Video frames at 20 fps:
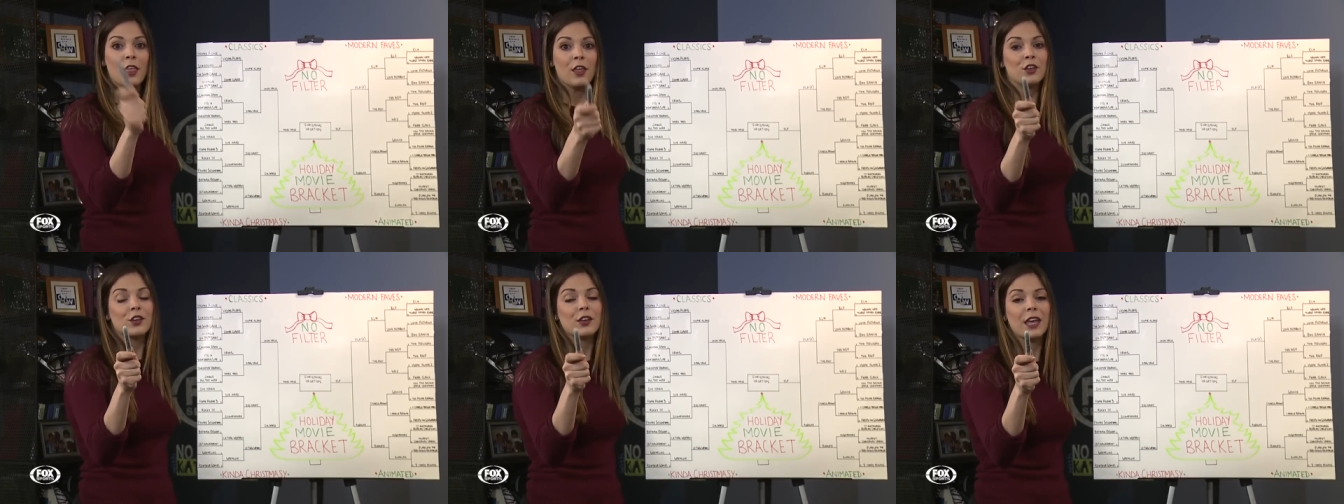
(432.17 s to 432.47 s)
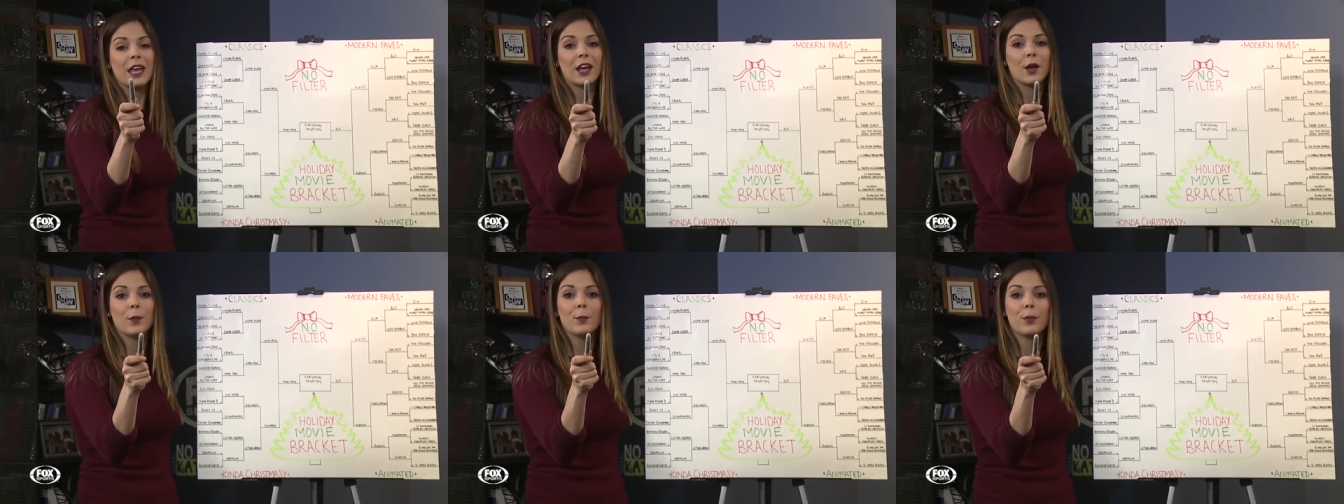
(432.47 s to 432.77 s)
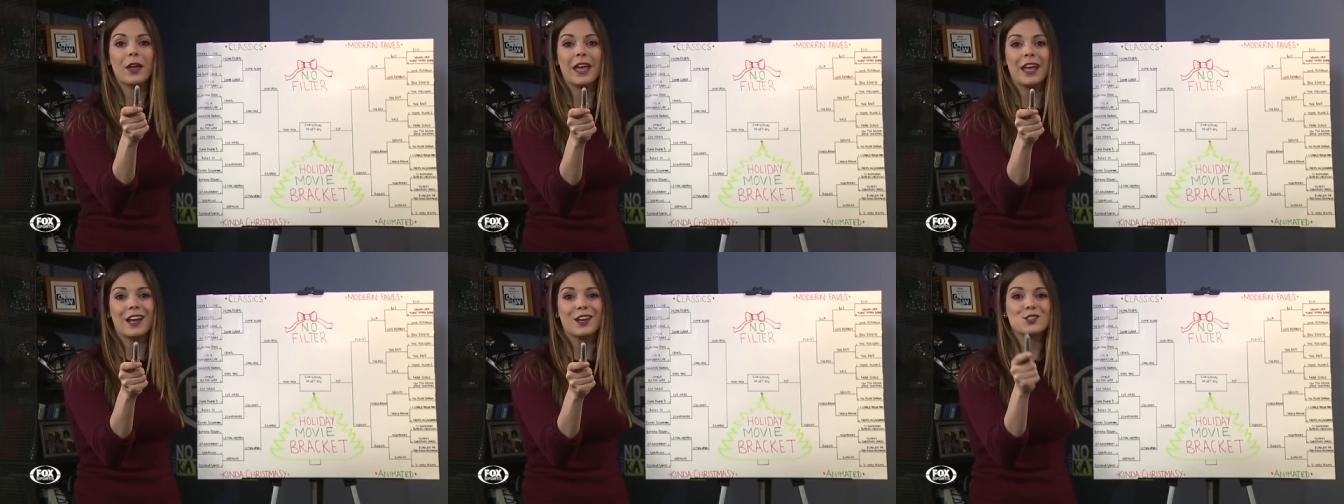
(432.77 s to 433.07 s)
you can't
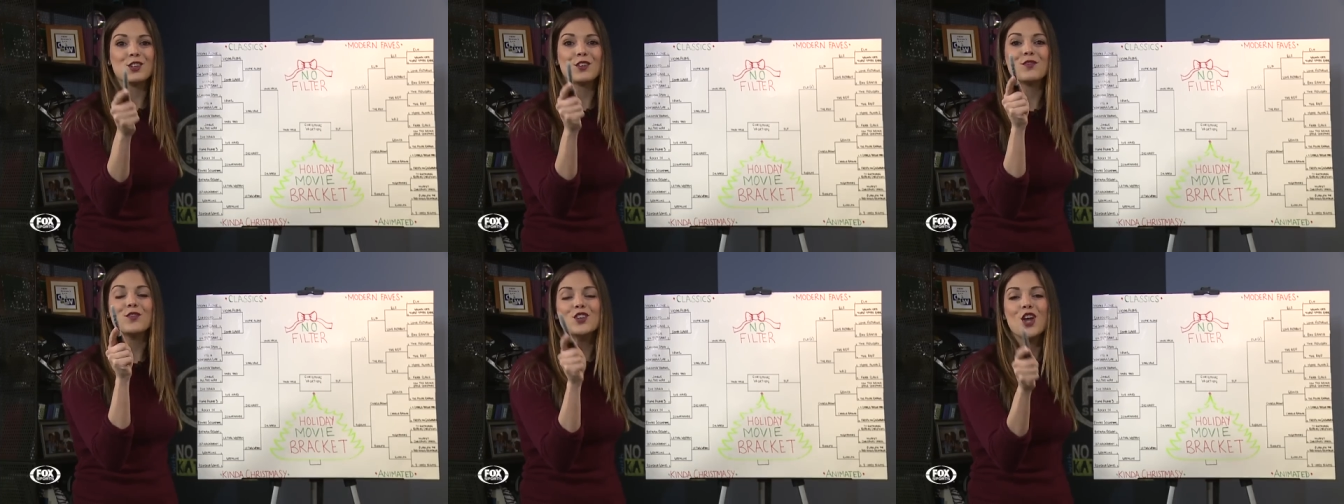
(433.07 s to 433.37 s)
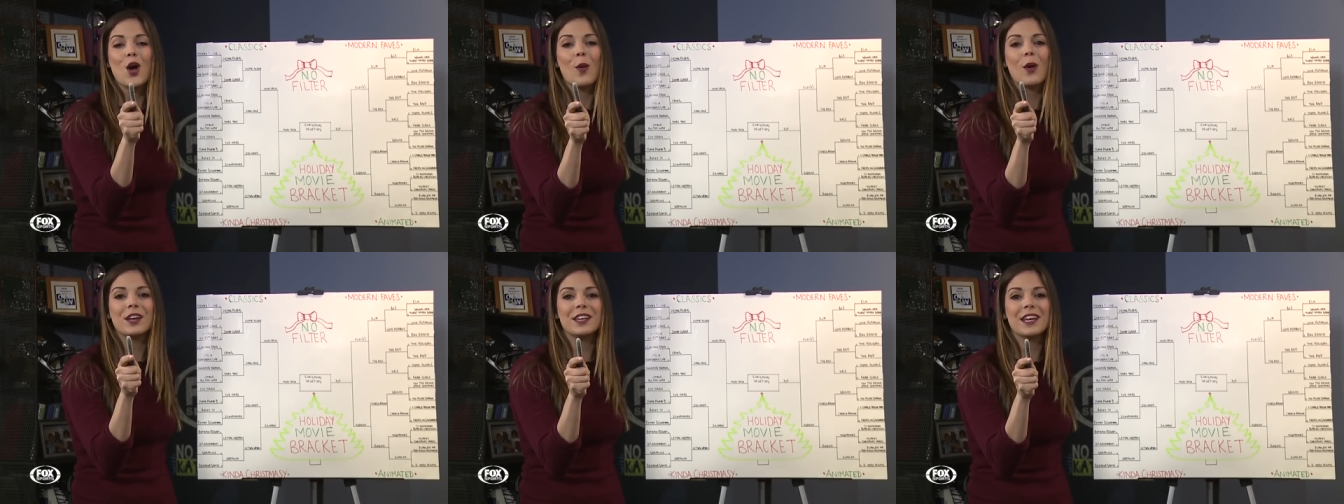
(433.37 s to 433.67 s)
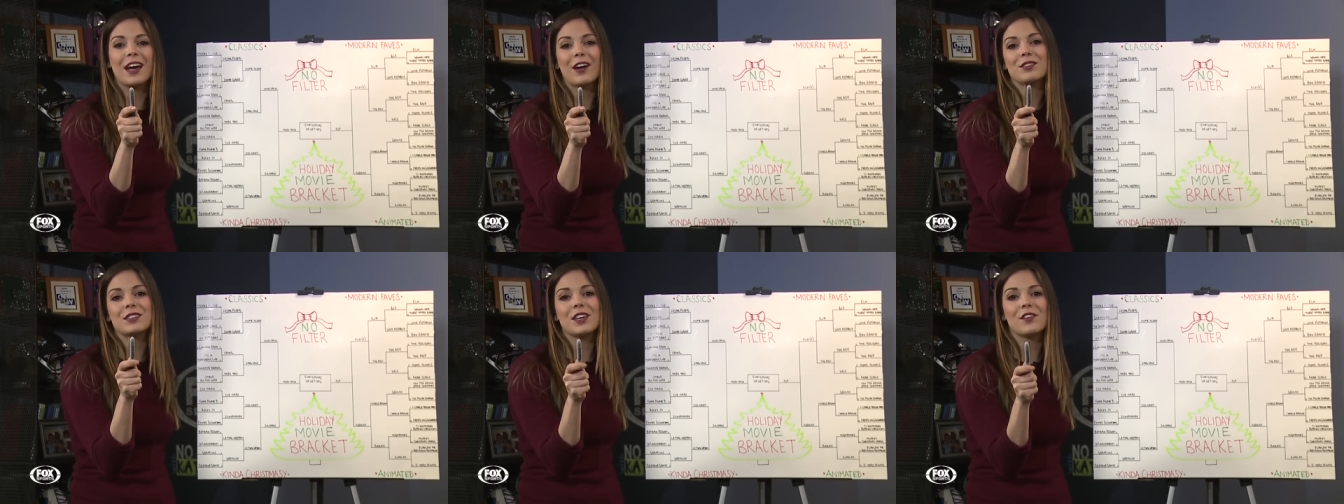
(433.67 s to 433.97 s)
complain, because you have no
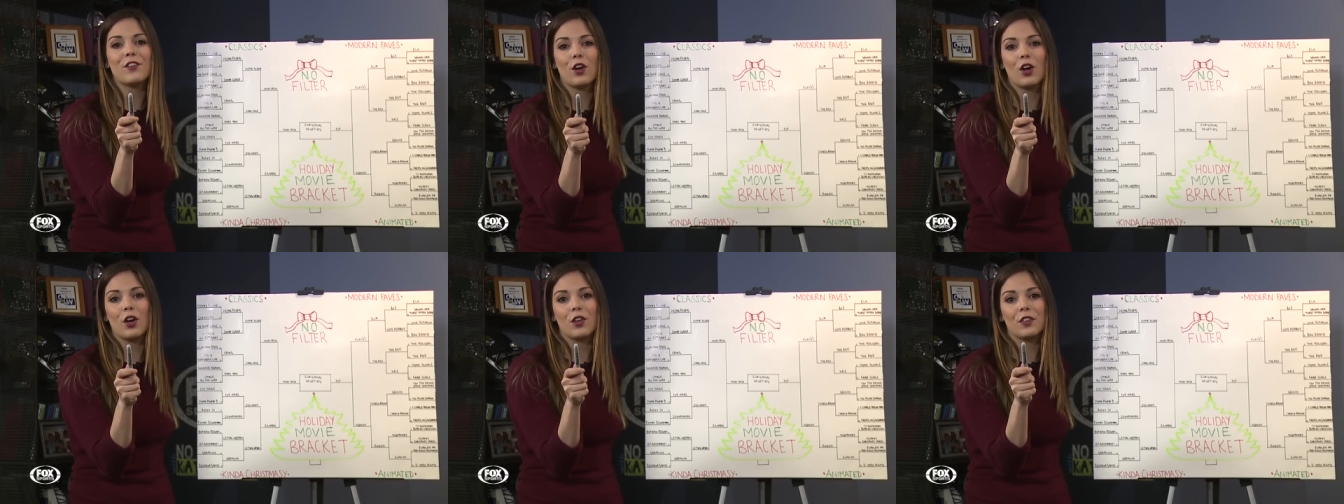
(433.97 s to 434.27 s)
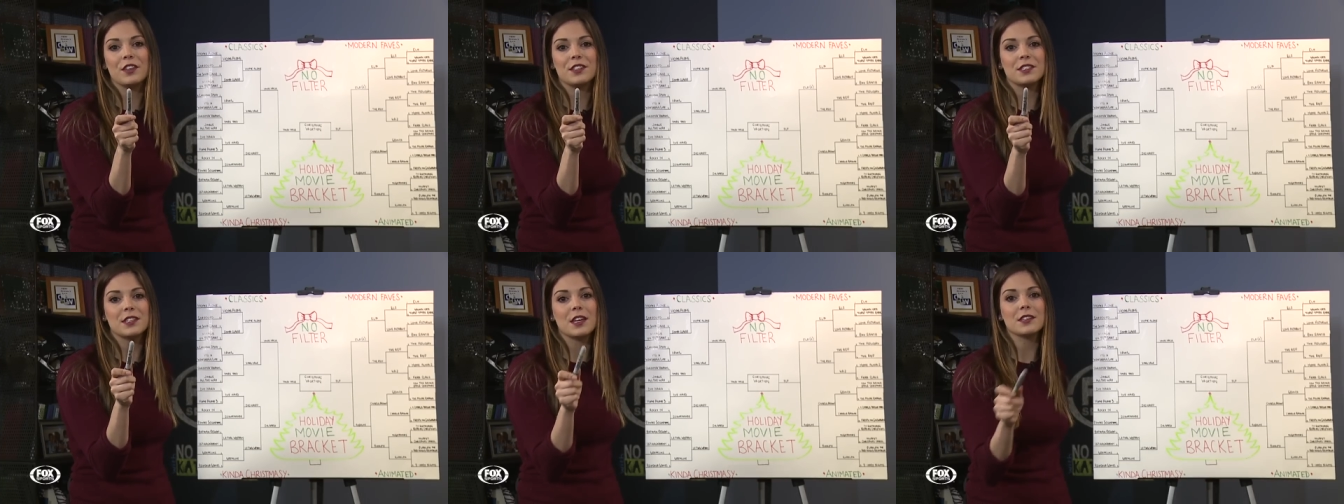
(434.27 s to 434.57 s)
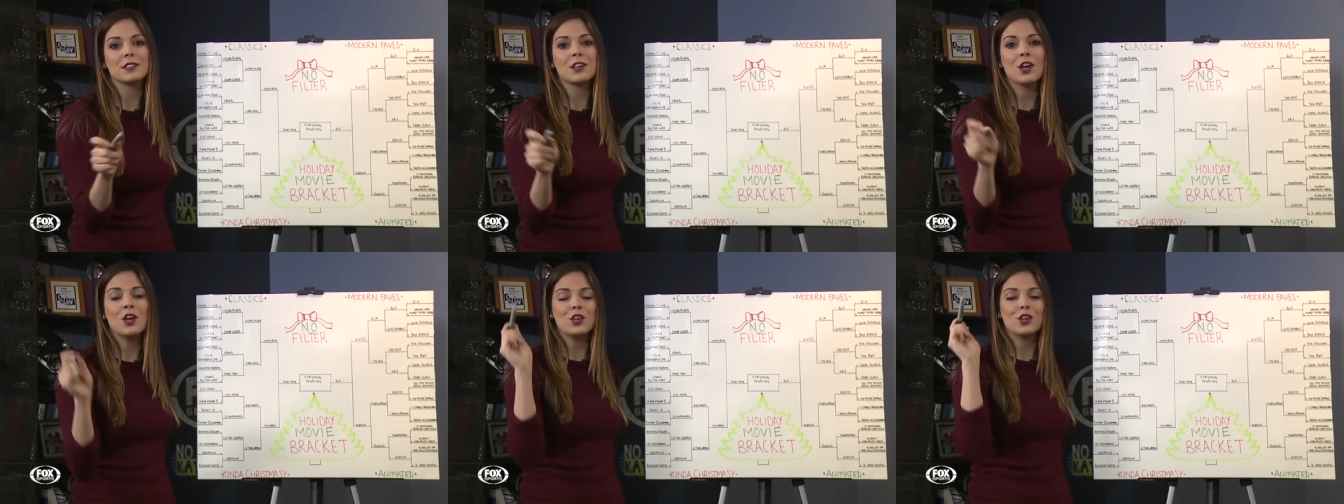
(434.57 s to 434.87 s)
idea how difficult this is.